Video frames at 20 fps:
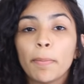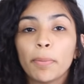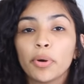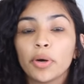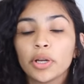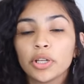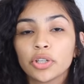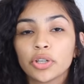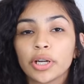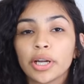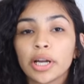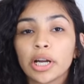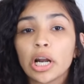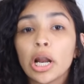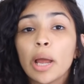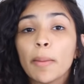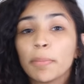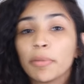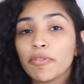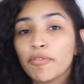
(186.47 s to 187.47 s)
put in your
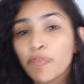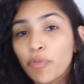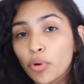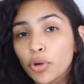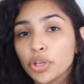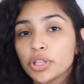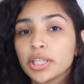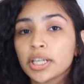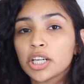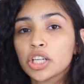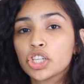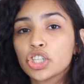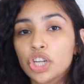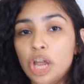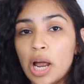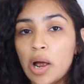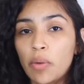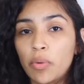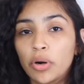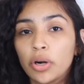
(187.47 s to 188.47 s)
hair before you take a
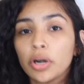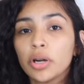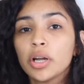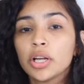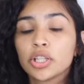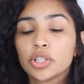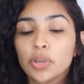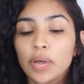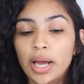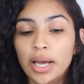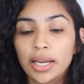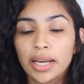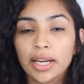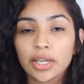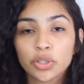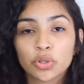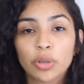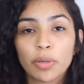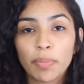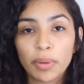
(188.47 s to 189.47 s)
shower to add
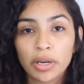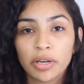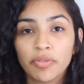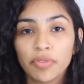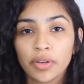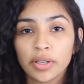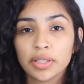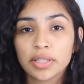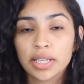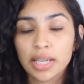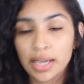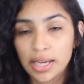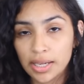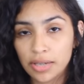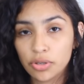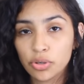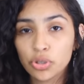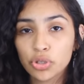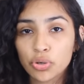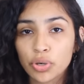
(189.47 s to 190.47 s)
extra benefits
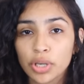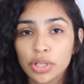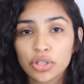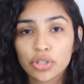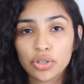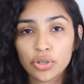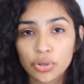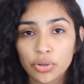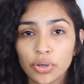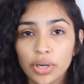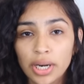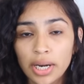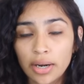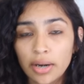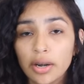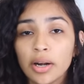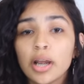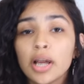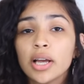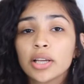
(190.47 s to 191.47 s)
and nutrients to your
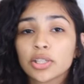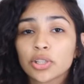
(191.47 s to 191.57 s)
hair.